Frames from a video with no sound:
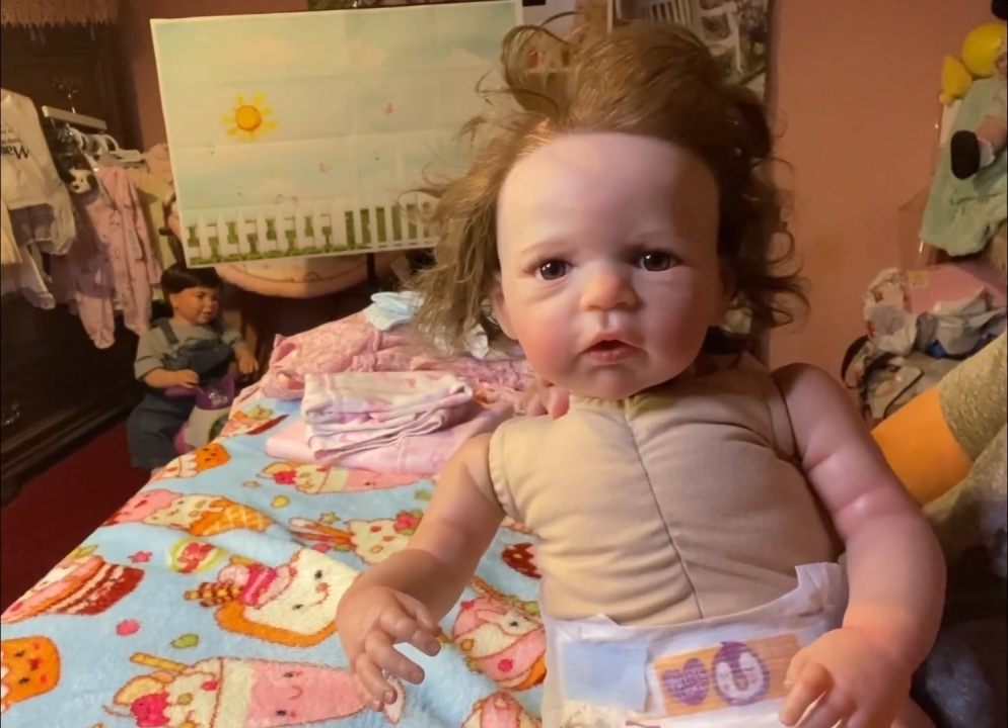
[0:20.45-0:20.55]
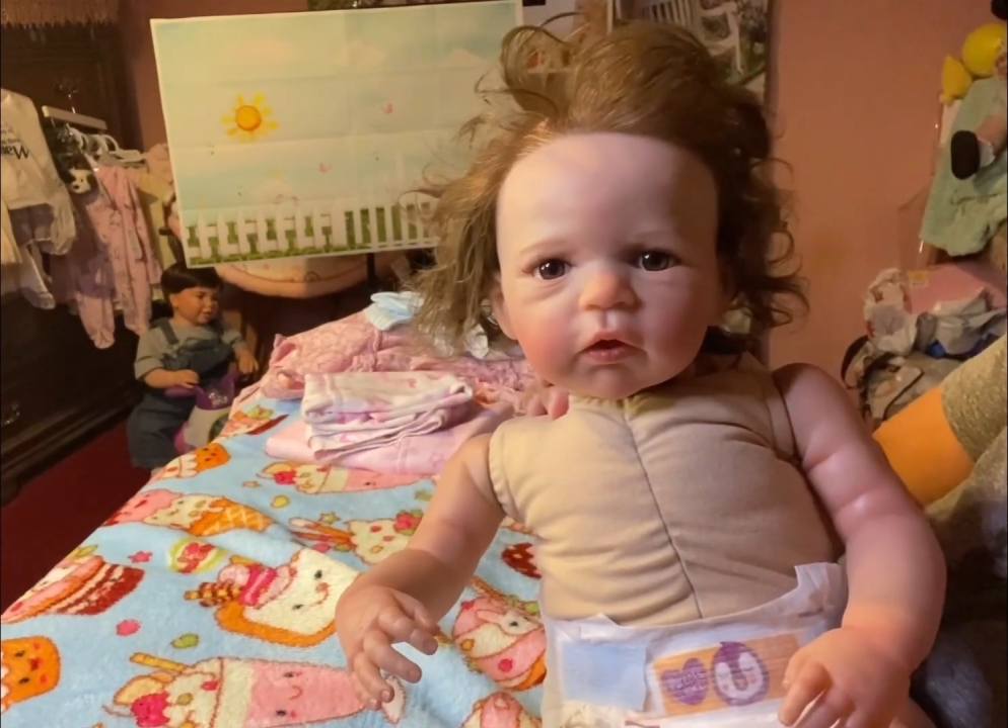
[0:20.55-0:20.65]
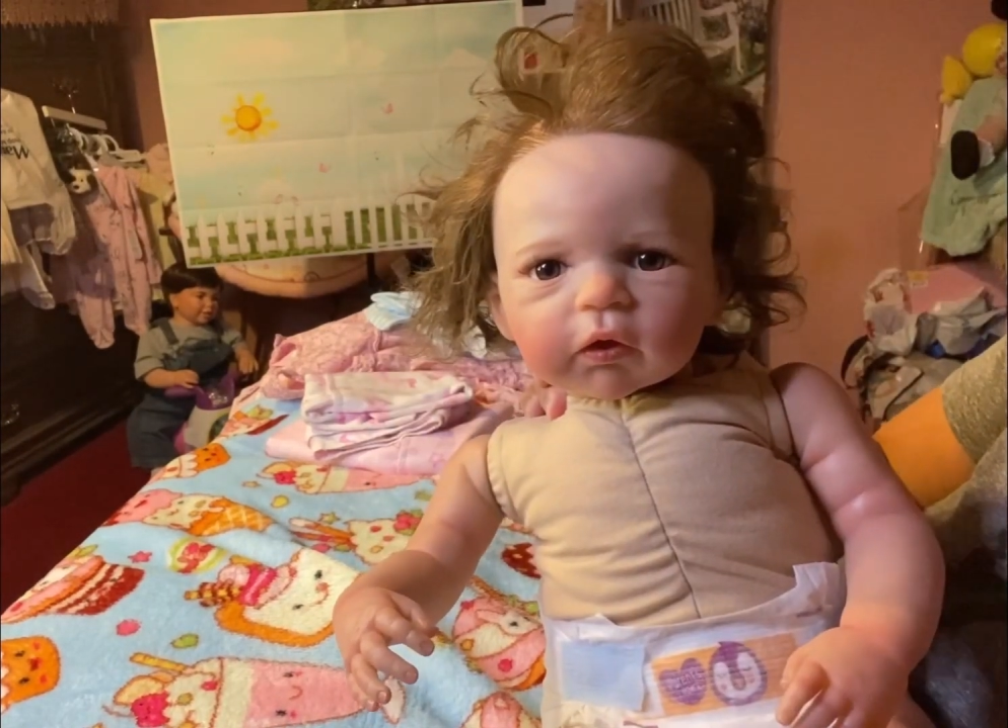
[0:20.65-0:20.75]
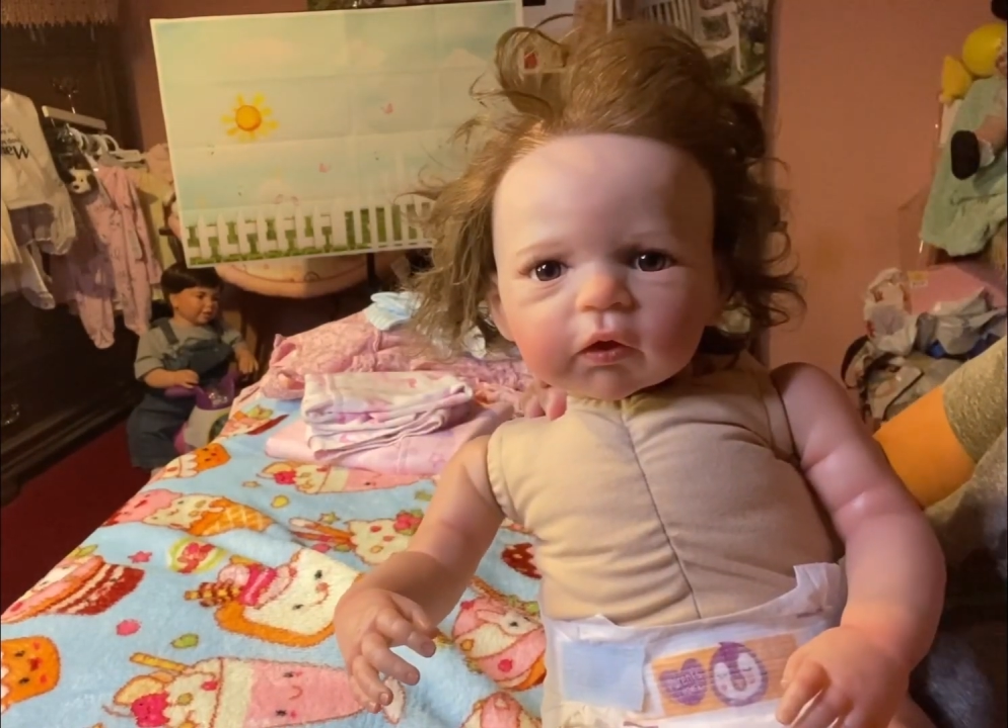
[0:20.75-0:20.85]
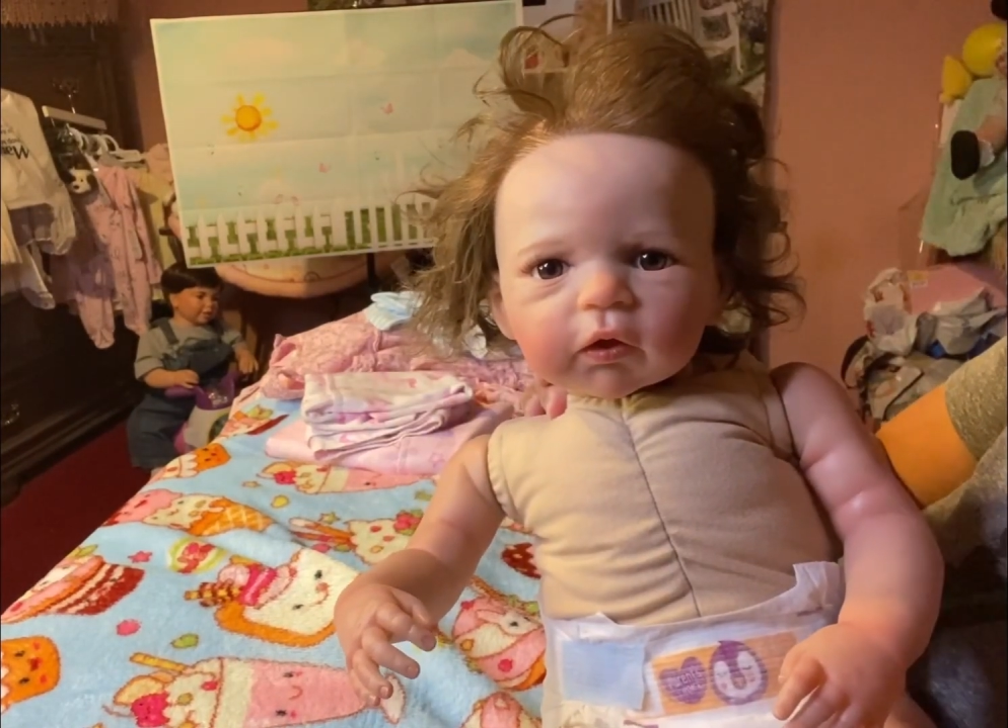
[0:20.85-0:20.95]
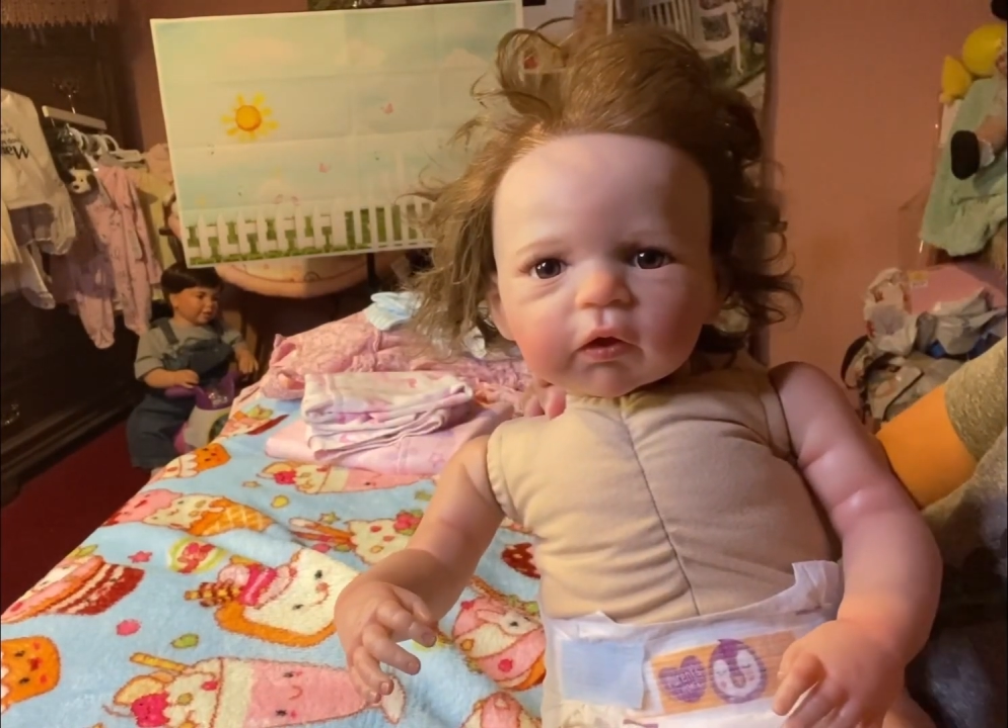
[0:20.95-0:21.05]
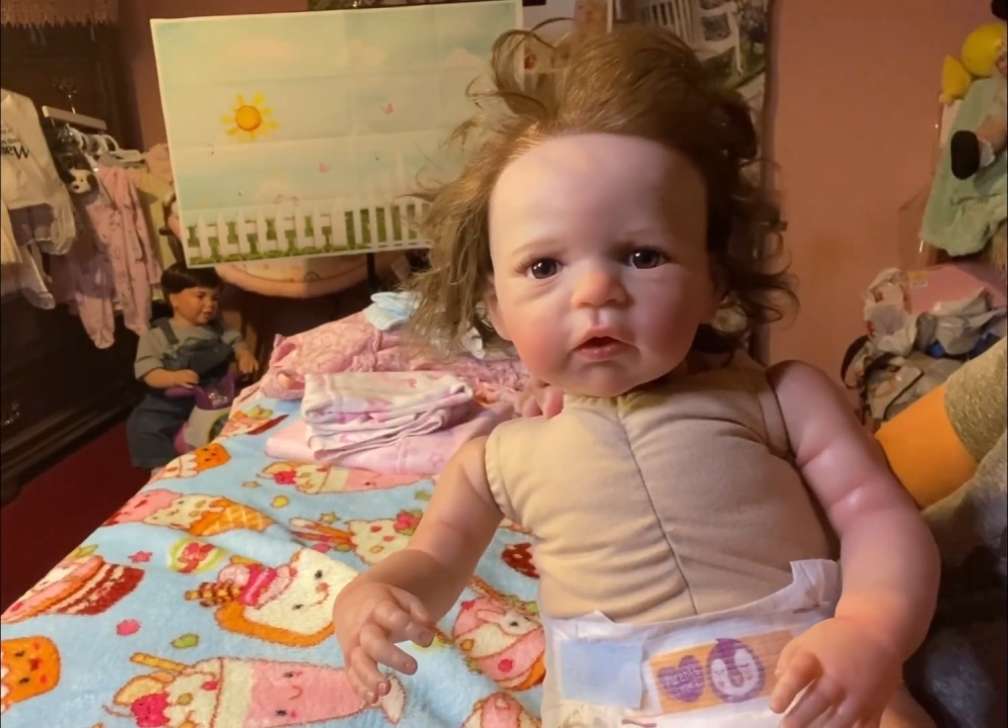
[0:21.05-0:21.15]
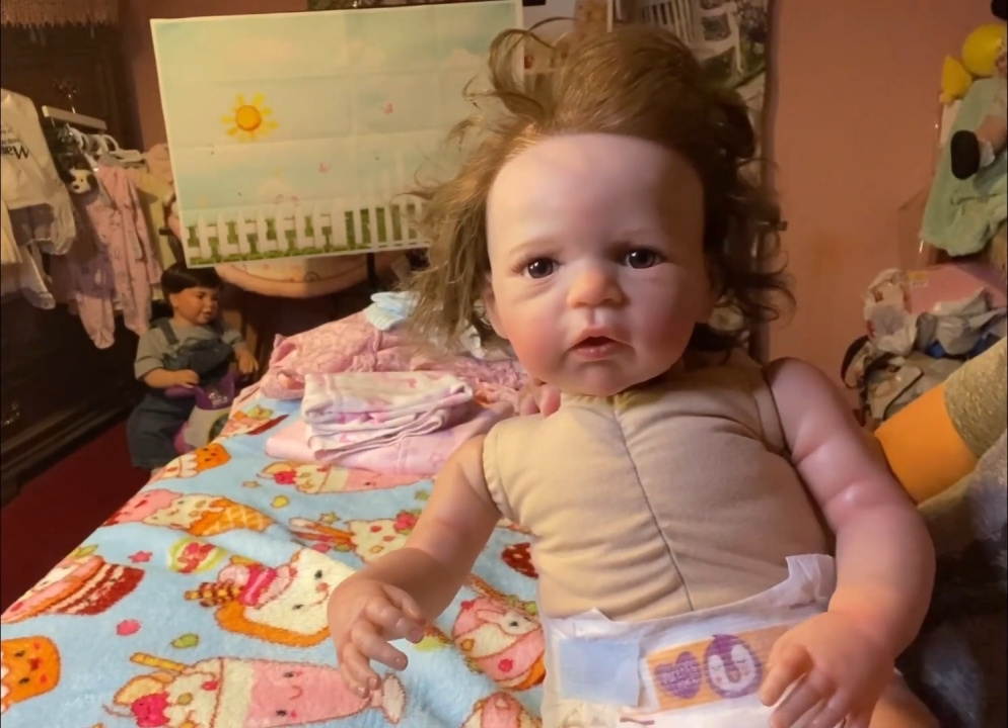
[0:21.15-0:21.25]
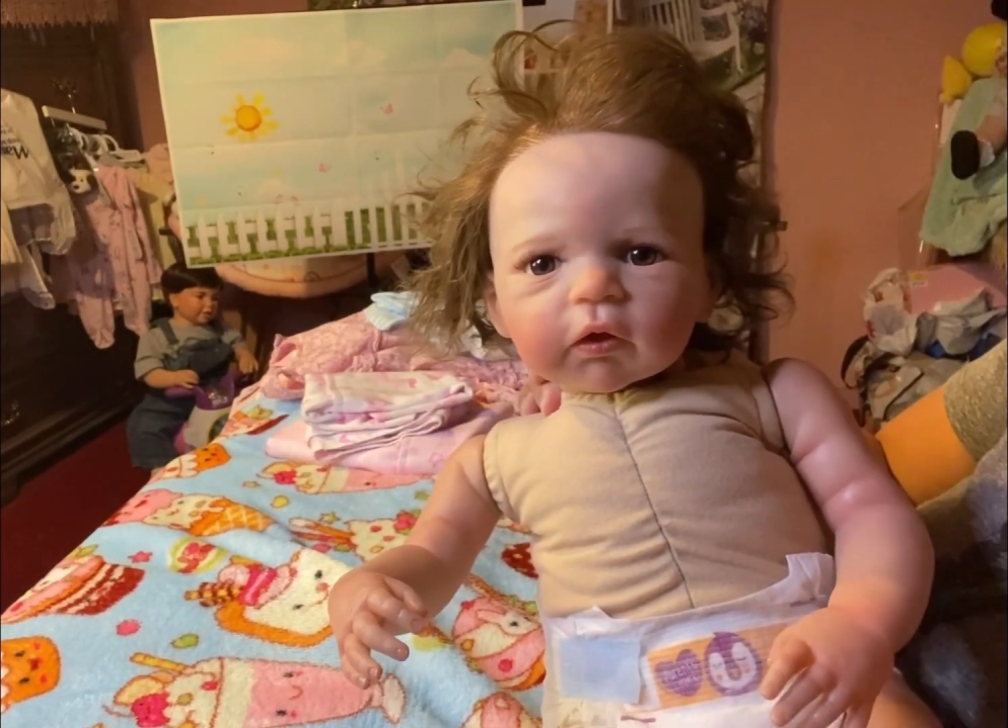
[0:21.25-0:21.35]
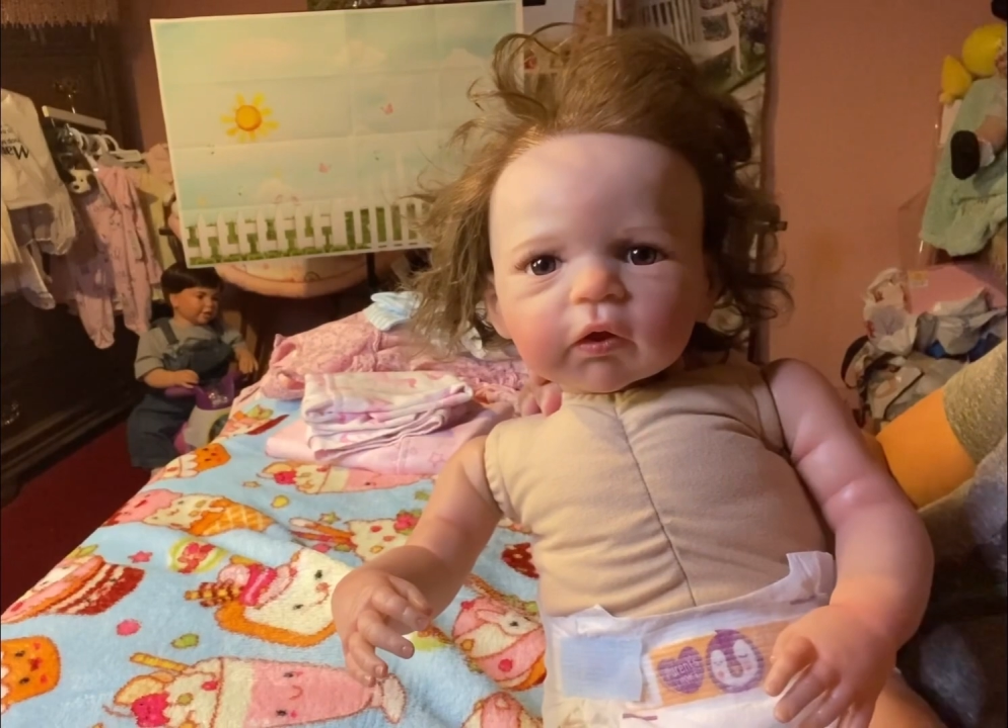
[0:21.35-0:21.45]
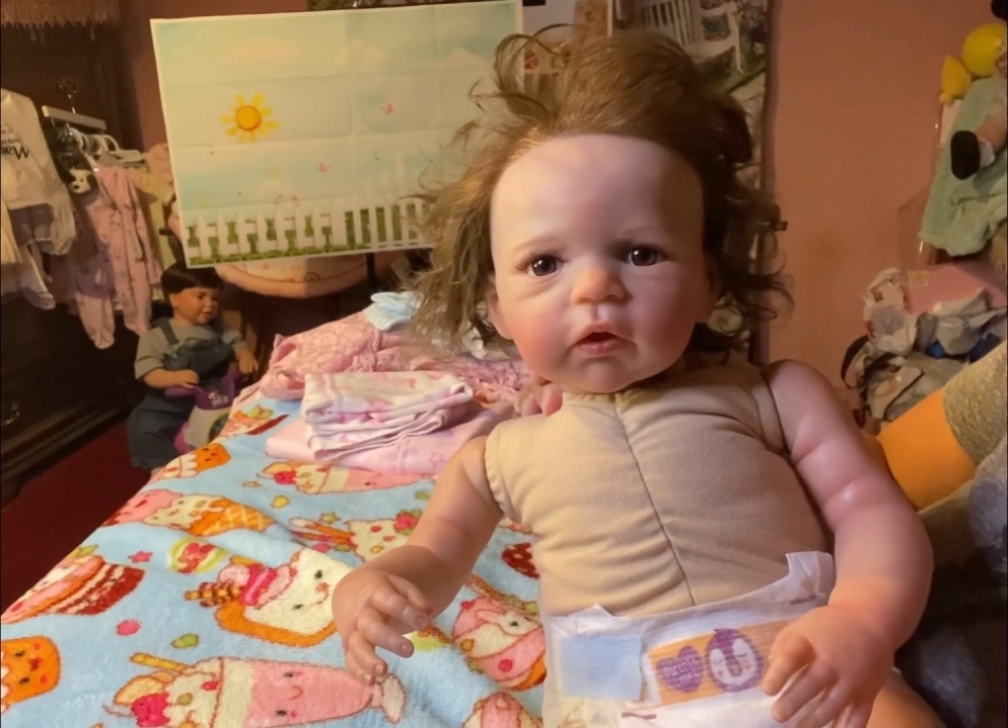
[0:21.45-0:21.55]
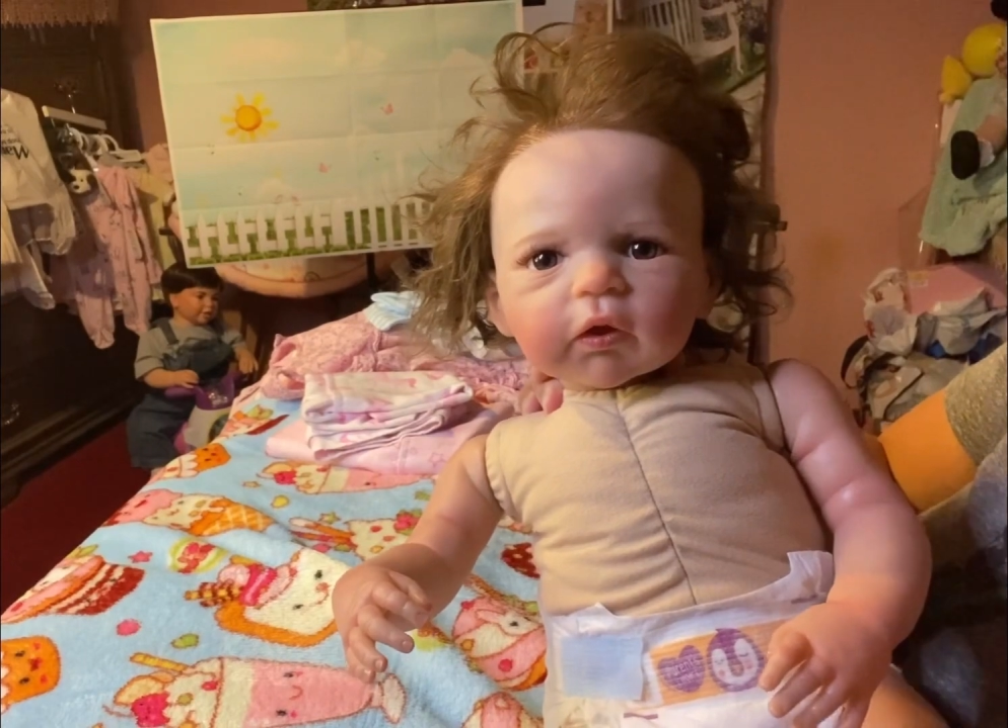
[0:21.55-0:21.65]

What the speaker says: and shading